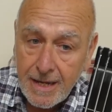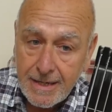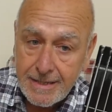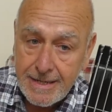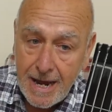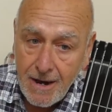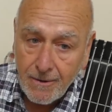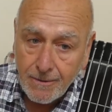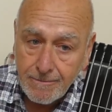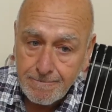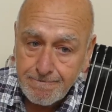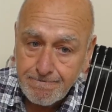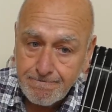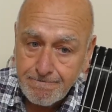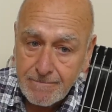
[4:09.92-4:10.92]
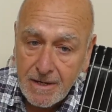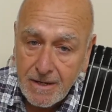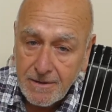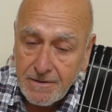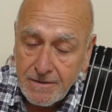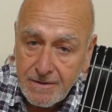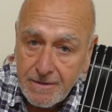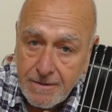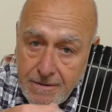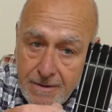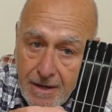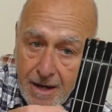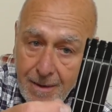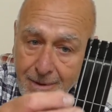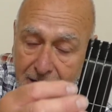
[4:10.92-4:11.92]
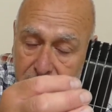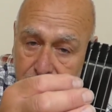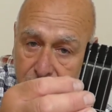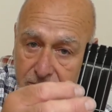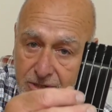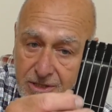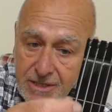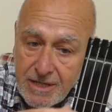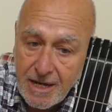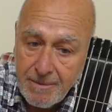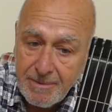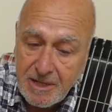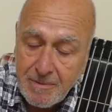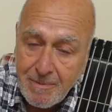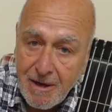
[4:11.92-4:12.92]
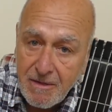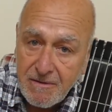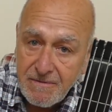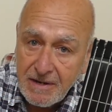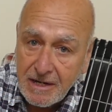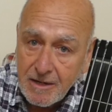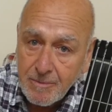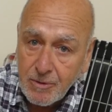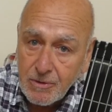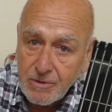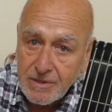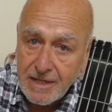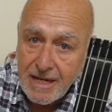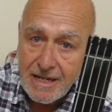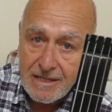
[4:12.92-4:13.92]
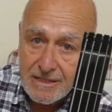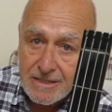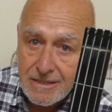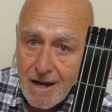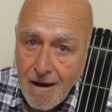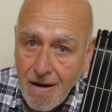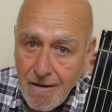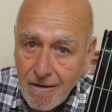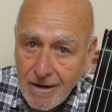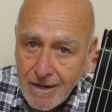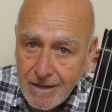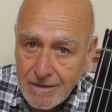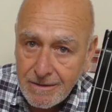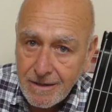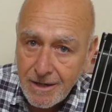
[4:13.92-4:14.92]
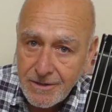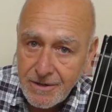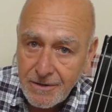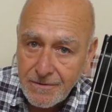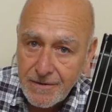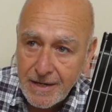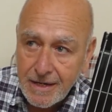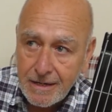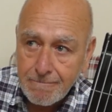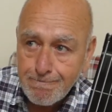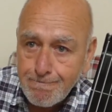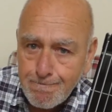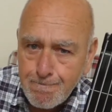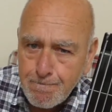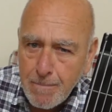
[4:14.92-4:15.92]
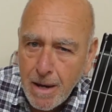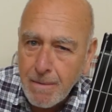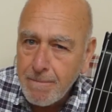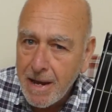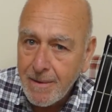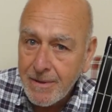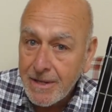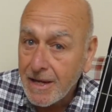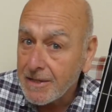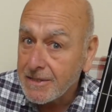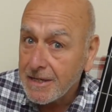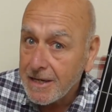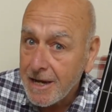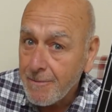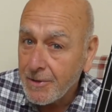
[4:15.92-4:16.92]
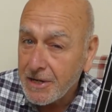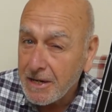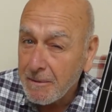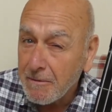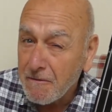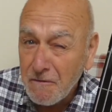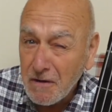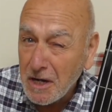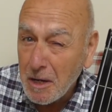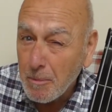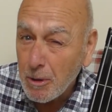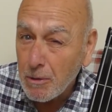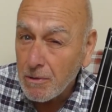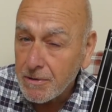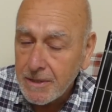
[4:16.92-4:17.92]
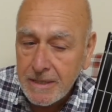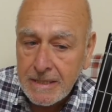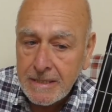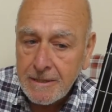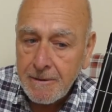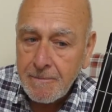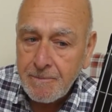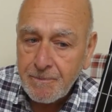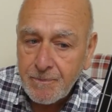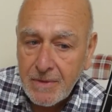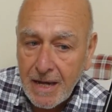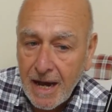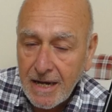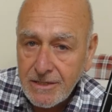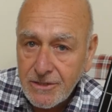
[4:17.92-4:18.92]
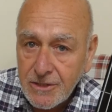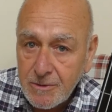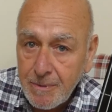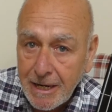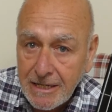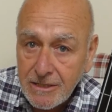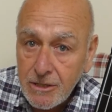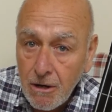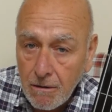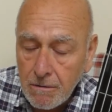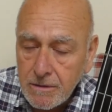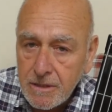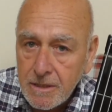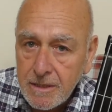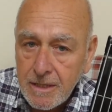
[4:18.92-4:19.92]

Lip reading: Now, I might as well just say a bit about the fingerboard. It's dark, and you'd think, maybe that's an ebony fingerboard. I suspect not.